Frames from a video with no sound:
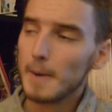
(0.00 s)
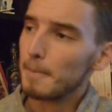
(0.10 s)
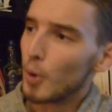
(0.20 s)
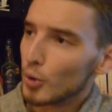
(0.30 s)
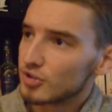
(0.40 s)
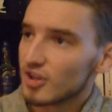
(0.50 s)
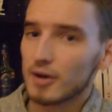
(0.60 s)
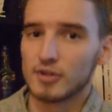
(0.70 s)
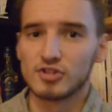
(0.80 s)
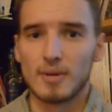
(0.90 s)
point
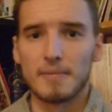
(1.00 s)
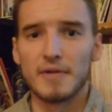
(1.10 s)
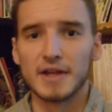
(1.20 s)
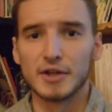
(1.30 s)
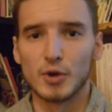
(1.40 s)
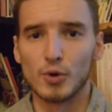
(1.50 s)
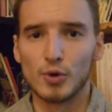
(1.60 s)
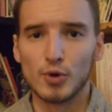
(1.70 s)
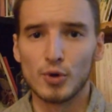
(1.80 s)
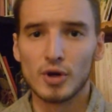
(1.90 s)
out at something
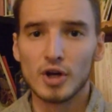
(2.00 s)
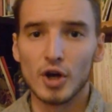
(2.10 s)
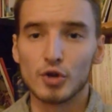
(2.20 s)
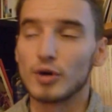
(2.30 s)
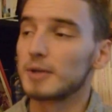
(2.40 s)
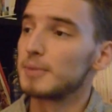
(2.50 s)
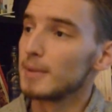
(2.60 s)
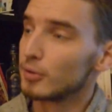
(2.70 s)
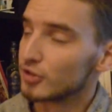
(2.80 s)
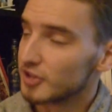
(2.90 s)
or attract
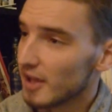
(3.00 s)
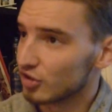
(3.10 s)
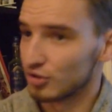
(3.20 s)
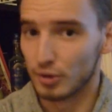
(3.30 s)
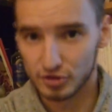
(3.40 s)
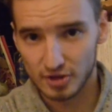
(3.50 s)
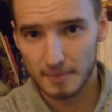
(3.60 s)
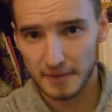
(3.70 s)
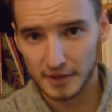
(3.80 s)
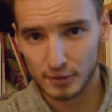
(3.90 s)
people's attention on
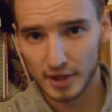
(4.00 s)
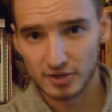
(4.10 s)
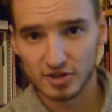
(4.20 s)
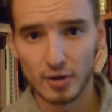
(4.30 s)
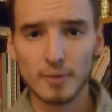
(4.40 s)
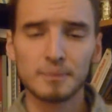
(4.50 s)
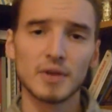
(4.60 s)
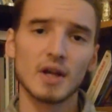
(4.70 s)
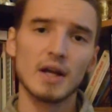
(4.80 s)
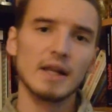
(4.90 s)
something, right? So
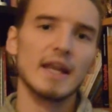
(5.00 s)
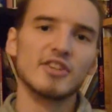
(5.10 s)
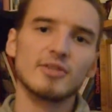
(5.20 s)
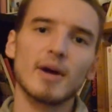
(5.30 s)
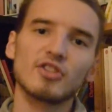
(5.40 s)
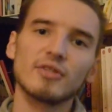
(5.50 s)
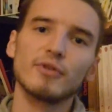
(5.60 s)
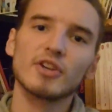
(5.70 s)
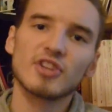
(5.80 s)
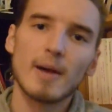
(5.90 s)
let's imagine,
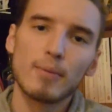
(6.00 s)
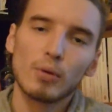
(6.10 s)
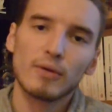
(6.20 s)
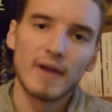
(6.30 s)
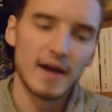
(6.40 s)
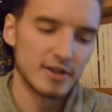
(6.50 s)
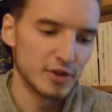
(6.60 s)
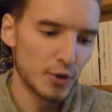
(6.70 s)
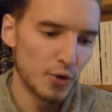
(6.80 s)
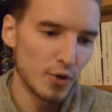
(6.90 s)
for example, that
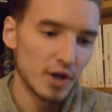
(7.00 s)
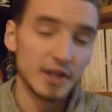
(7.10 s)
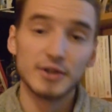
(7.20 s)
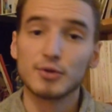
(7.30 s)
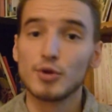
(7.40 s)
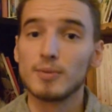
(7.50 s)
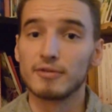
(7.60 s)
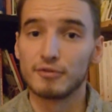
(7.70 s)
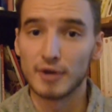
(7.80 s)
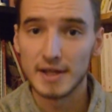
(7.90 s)
you're in a group of
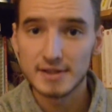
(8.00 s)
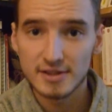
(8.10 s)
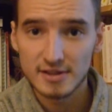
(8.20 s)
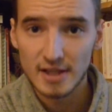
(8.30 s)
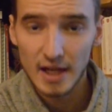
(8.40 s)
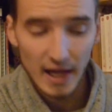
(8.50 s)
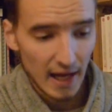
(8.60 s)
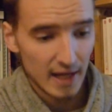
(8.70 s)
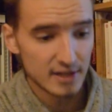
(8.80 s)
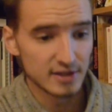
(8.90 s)
friends
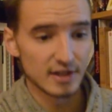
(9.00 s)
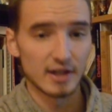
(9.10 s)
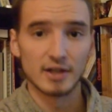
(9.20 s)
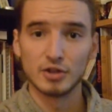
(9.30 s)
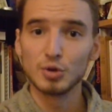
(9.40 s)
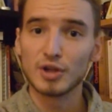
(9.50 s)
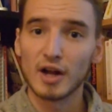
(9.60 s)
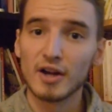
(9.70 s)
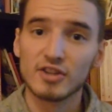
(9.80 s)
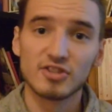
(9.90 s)
and you
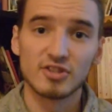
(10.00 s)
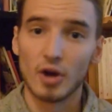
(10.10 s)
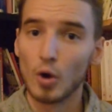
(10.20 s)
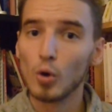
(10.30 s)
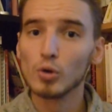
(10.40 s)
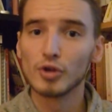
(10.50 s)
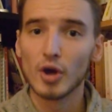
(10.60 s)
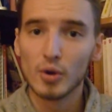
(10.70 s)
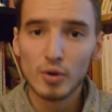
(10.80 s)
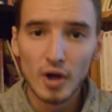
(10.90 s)
guys all
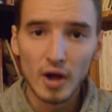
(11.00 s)
know